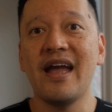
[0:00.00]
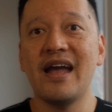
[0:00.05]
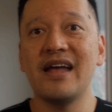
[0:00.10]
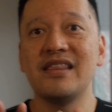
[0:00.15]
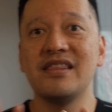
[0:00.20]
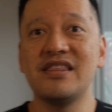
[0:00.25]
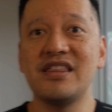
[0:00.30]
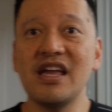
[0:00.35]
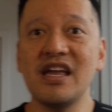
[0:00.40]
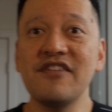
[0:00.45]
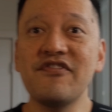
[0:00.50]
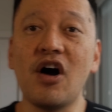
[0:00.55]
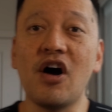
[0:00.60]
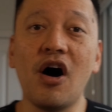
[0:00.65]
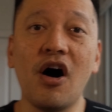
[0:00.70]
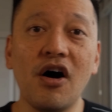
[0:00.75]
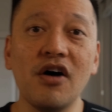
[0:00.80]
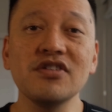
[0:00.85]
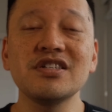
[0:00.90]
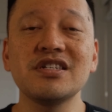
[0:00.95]
and they've
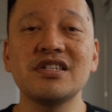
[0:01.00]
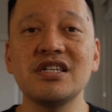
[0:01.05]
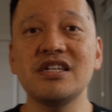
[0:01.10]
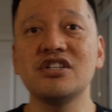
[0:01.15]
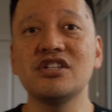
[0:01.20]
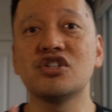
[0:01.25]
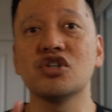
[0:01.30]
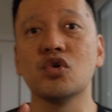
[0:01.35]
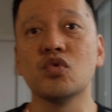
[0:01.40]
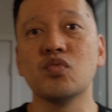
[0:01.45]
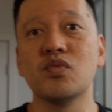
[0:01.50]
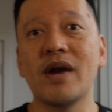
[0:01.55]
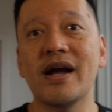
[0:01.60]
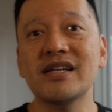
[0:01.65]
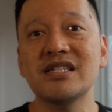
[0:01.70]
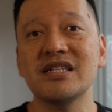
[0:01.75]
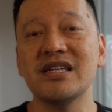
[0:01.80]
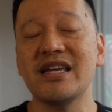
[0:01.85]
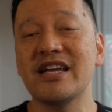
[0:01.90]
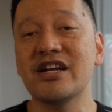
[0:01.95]
all seen
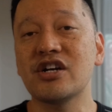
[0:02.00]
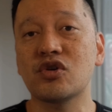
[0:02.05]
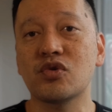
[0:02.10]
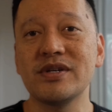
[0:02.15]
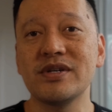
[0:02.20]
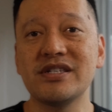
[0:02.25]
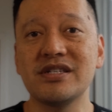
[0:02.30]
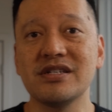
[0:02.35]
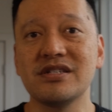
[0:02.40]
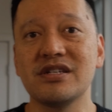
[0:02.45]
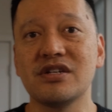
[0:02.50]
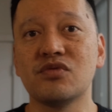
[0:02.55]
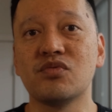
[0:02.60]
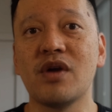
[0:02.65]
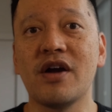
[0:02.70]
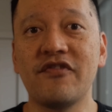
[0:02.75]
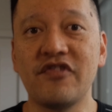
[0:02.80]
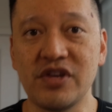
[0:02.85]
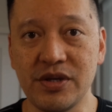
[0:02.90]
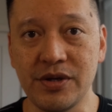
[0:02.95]
direct increases in
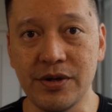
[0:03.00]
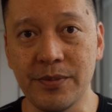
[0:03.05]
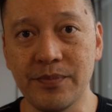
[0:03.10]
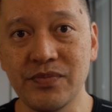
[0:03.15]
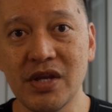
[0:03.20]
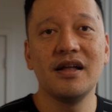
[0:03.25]
revenue.